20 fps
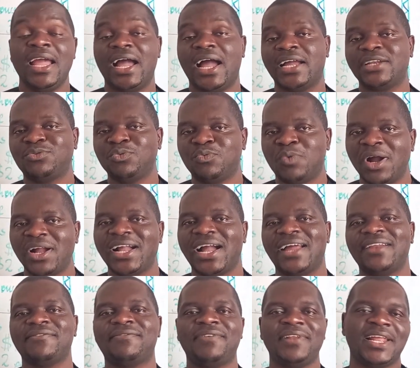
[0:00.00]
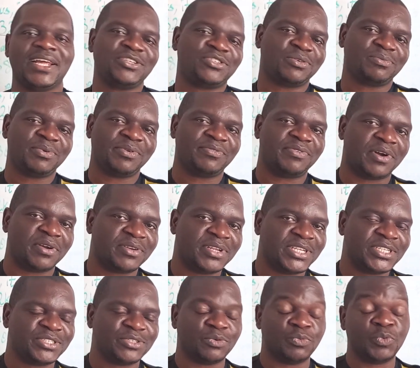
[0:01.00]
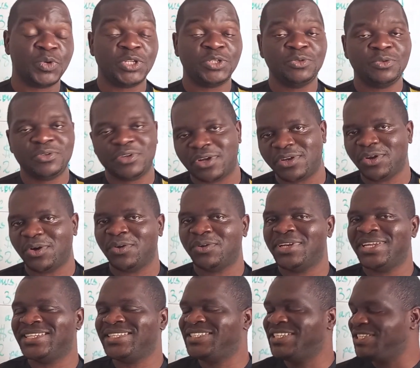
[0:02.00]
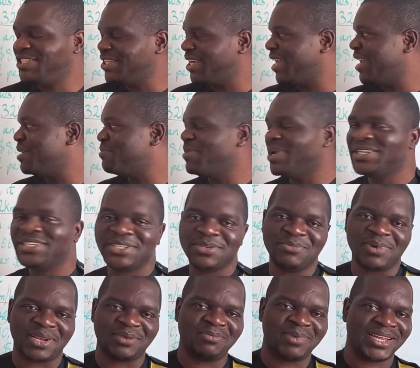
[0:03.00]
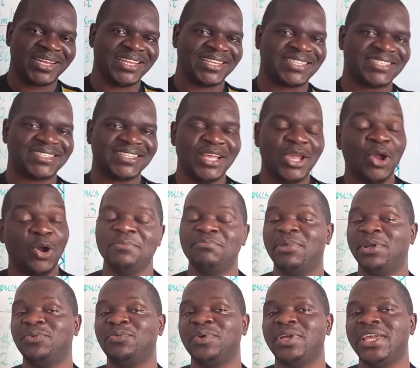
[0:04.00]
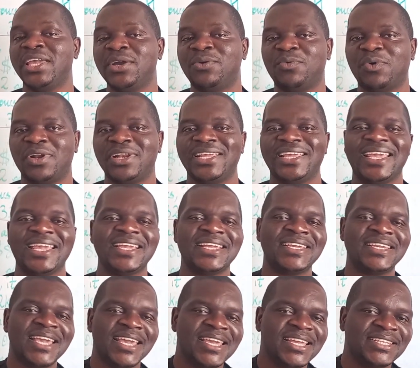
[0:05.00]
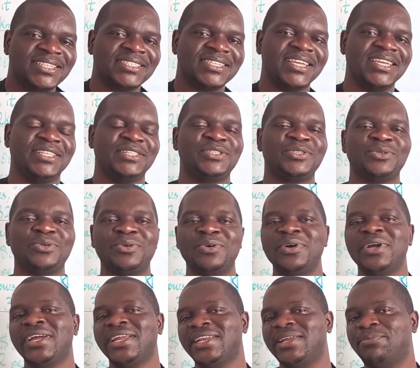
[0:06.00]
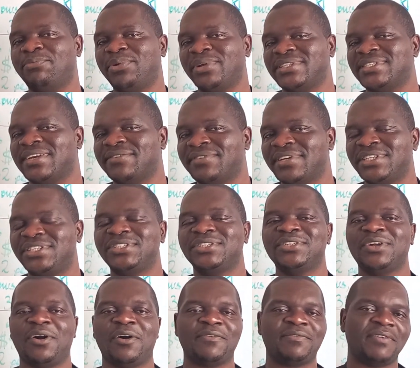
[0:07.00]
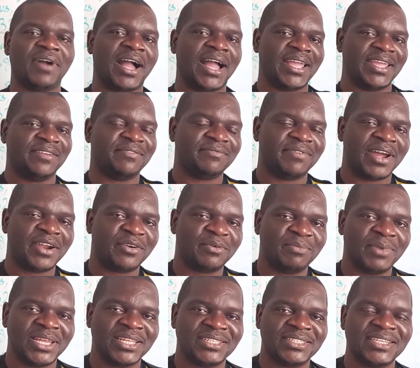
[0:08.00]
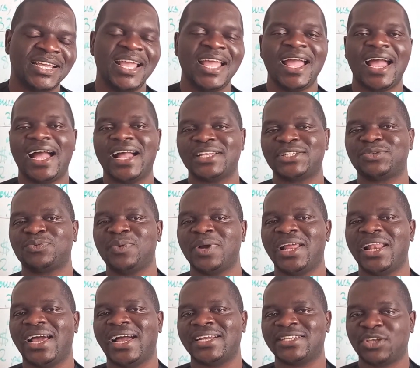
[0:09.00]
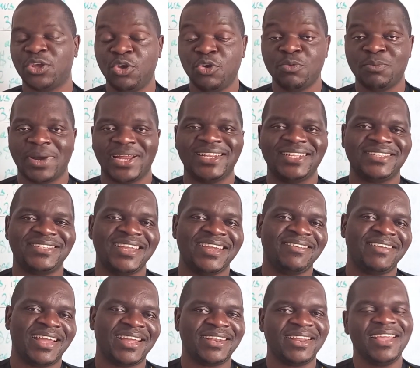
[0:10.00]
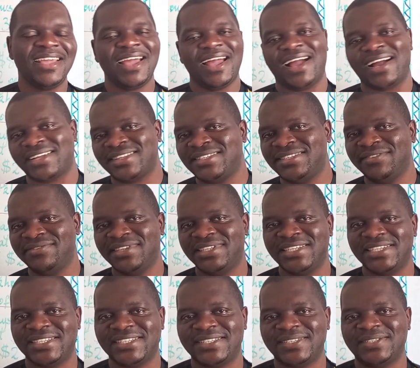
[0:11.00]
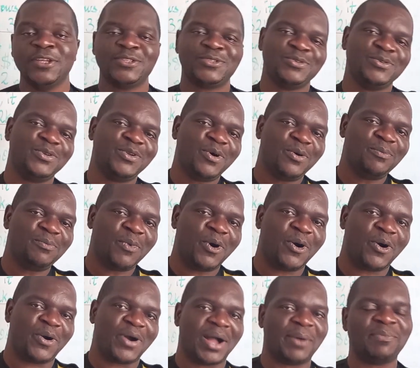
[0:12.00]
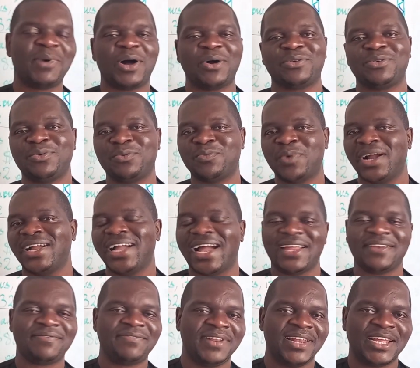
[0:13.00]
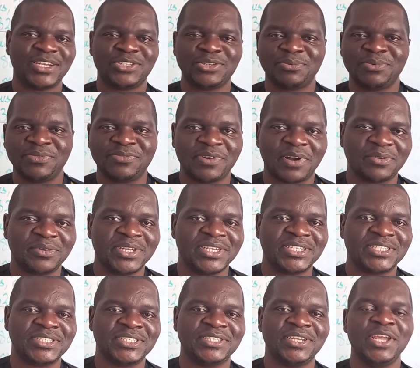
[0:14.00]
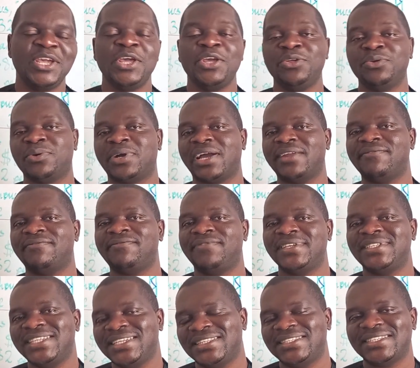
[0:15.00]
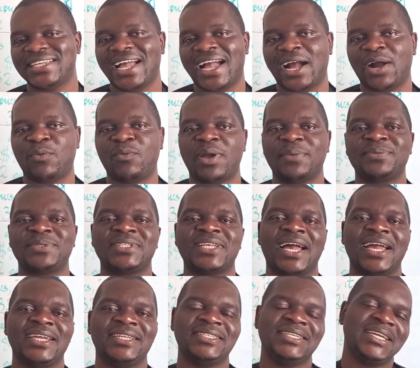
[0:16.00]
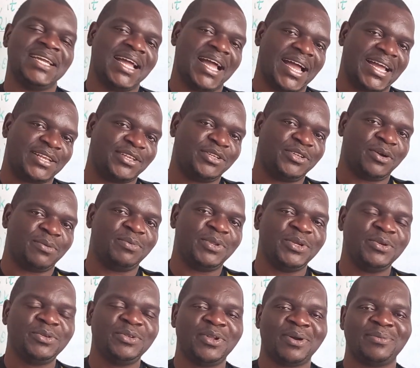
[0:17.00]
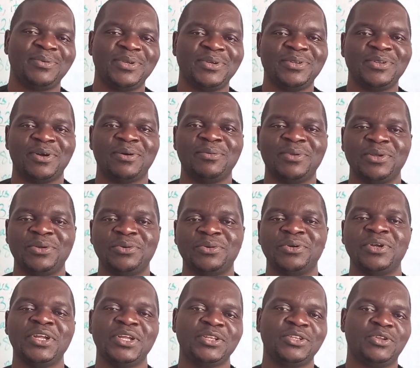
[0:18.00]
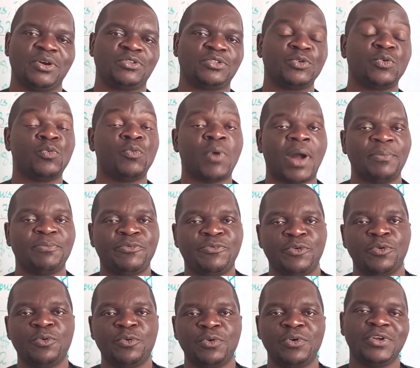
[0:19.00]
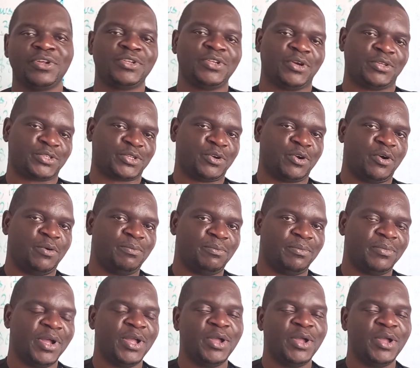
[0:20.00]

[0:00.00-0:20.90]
At Work and Philanthropy Foundation, we do not only teach elementary mathematics, but we equally engage into the preservation of our environment as well as humanitarian activities. To know more about Work and Philanthropy Foundation, you can visit our website at www.wapfou.com.